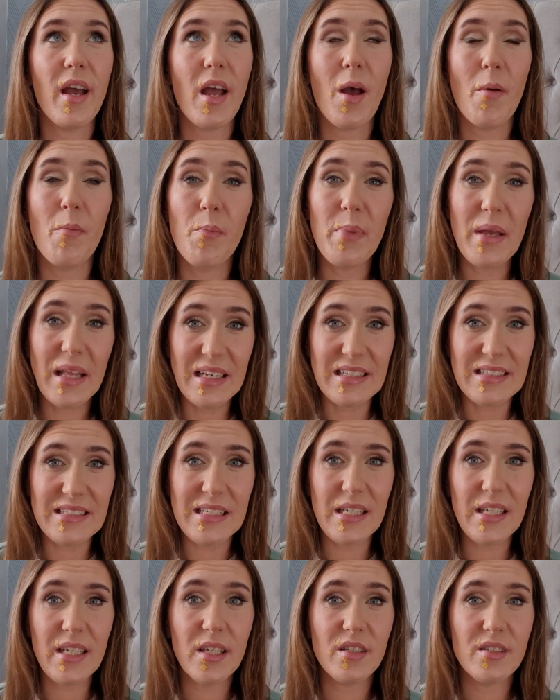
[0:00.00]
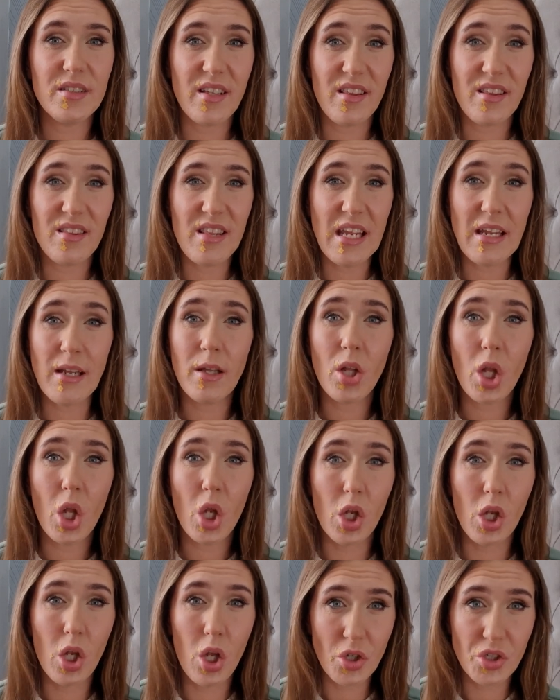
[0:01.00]
ability to think
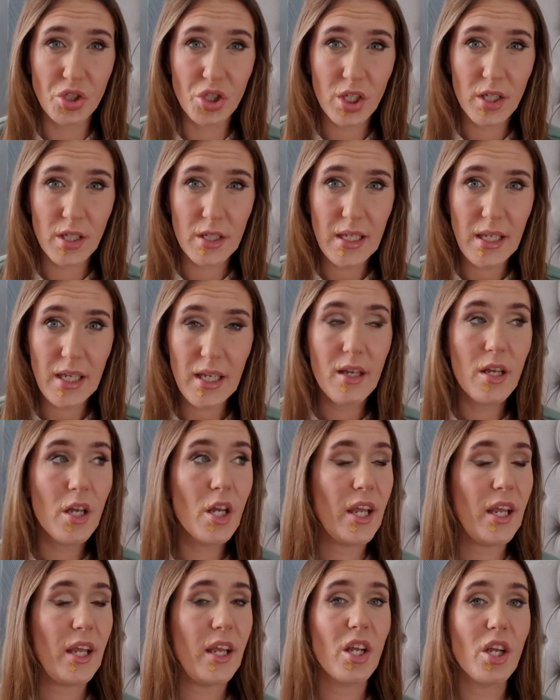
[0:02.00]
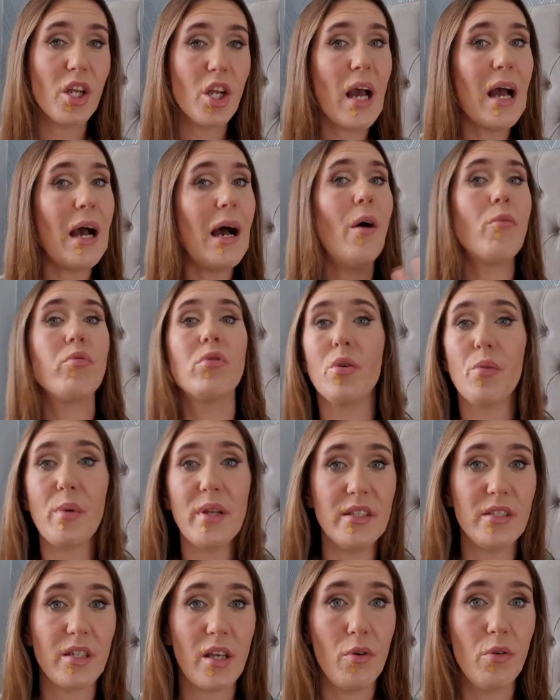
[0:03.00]
logically out the
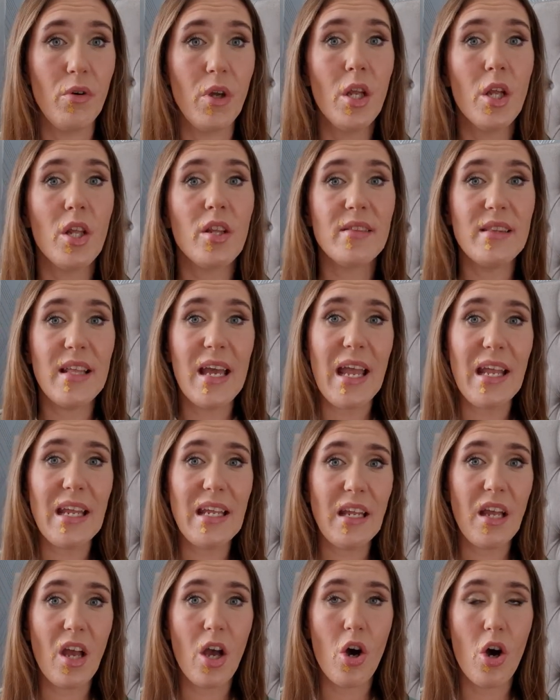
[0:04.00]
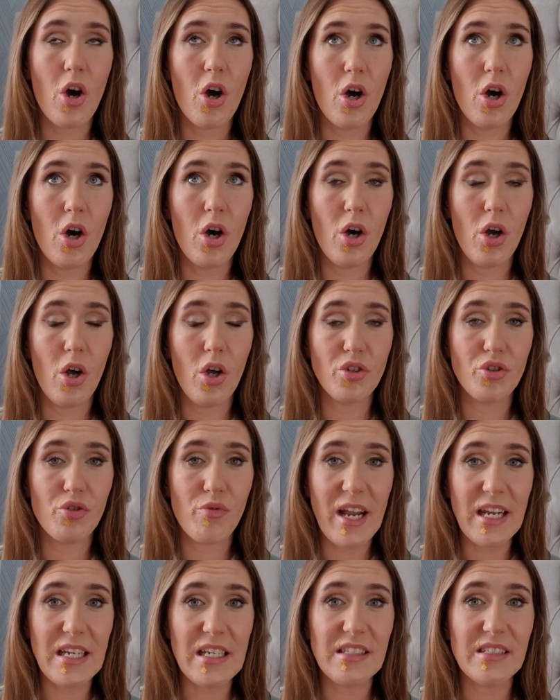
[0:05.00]
window. They are
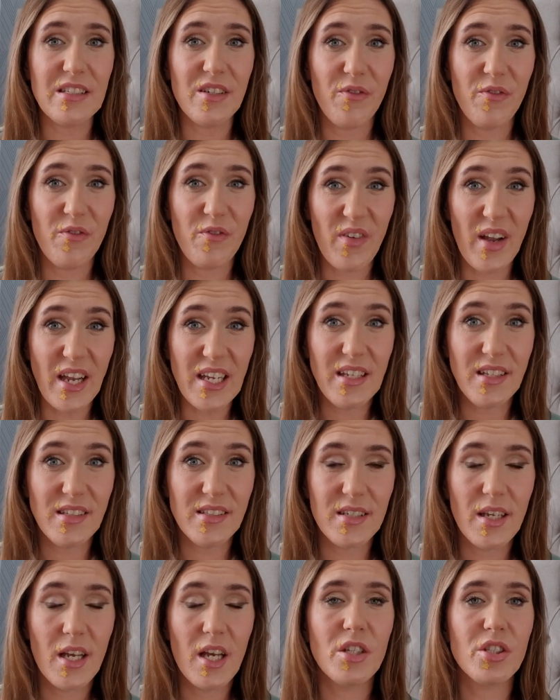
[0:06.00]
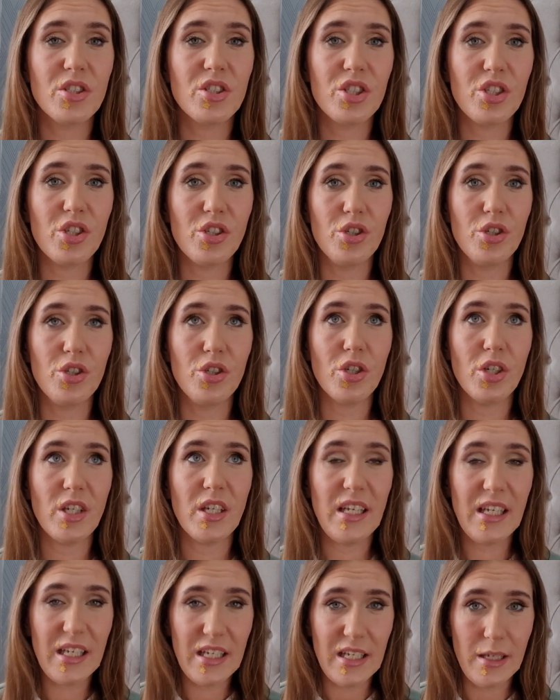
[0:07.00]
trying to fight to
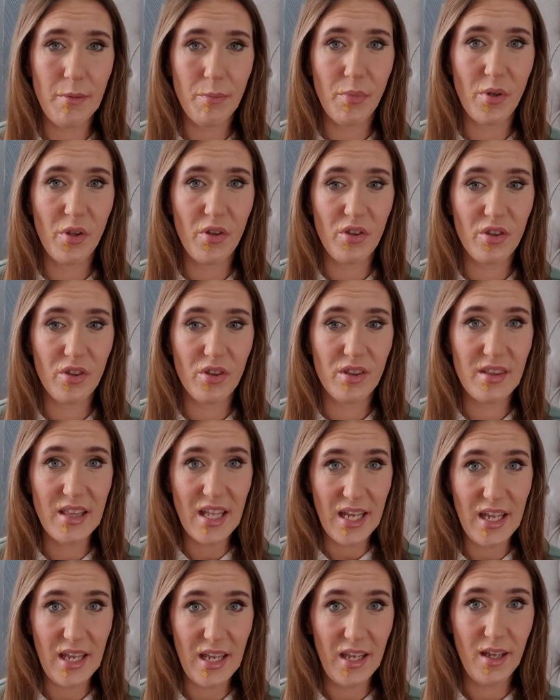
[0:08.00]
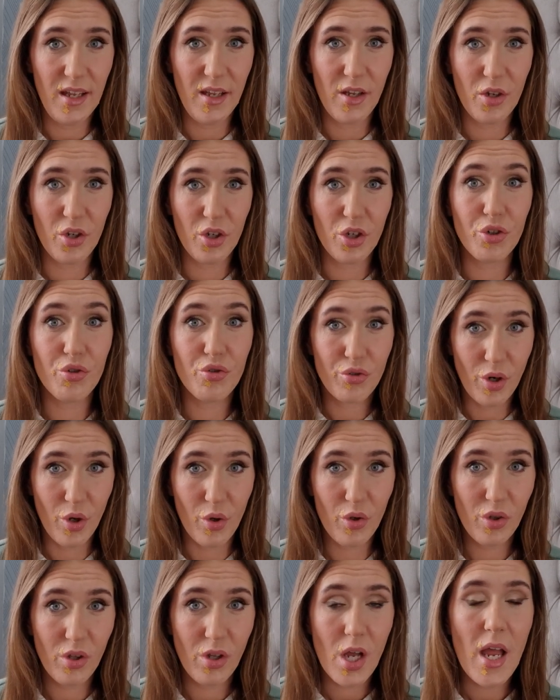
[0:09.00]
keep their
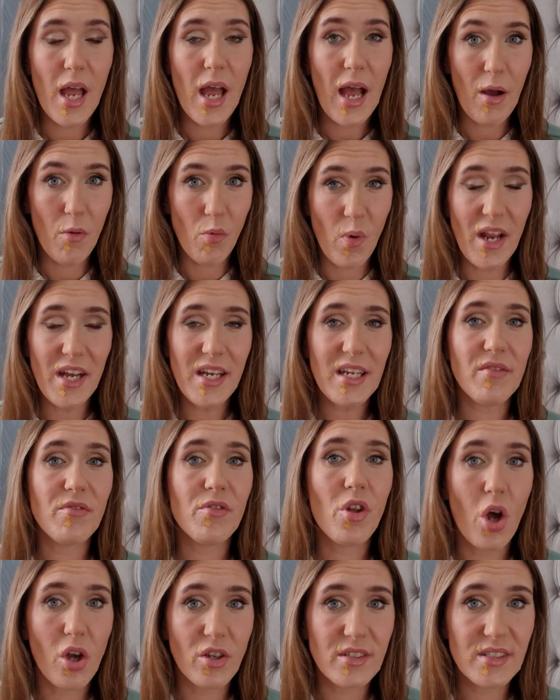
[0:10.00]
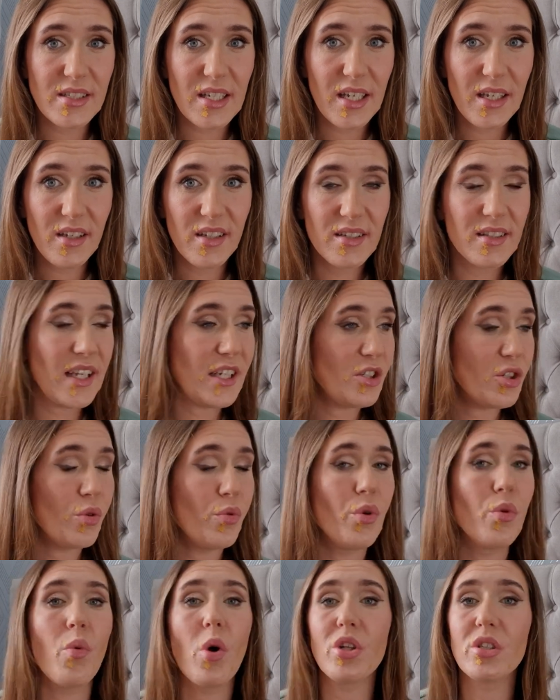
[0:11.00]
control. And when they've lost it, they
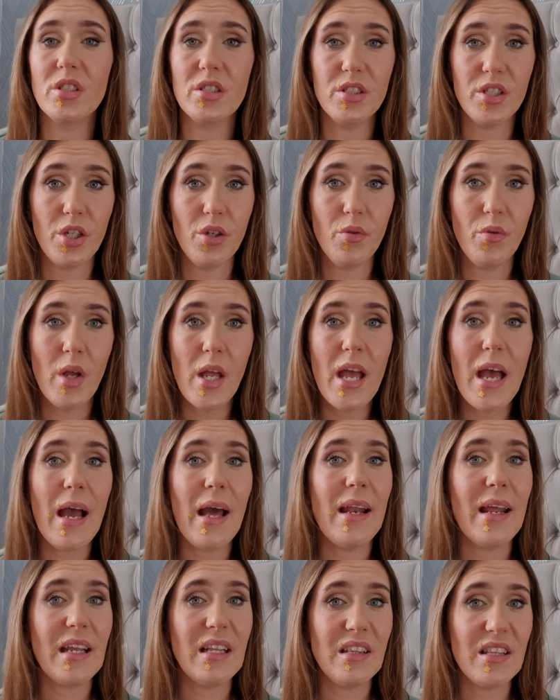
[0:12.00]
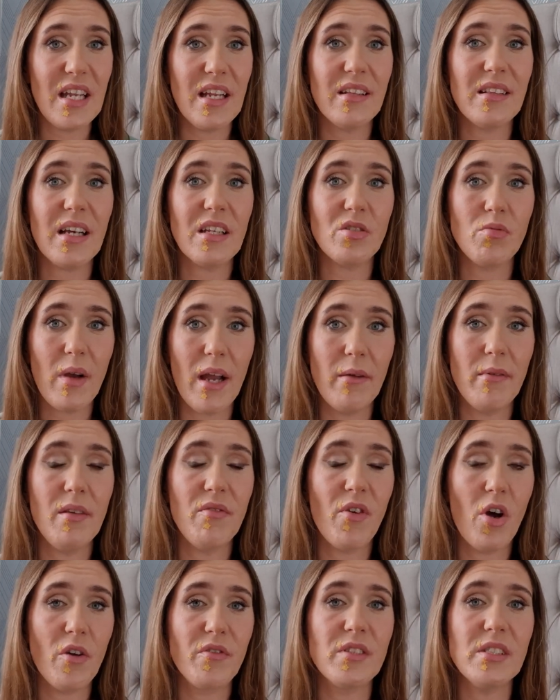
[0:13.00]
don't know what to do. And I think that's why
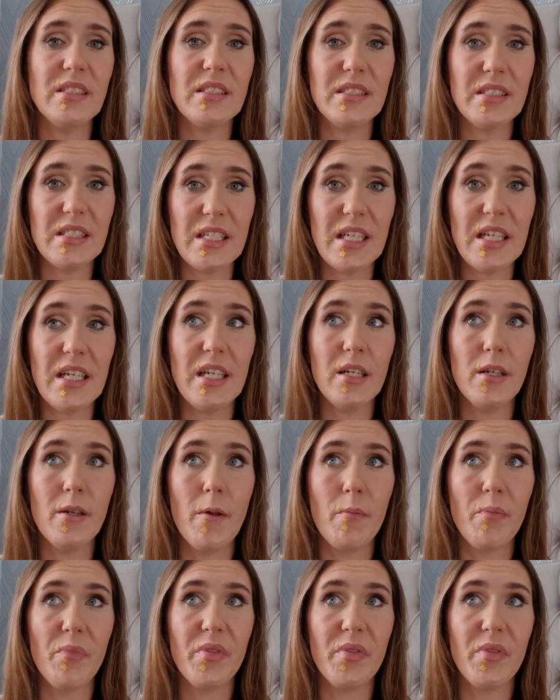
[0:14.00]
we've often seen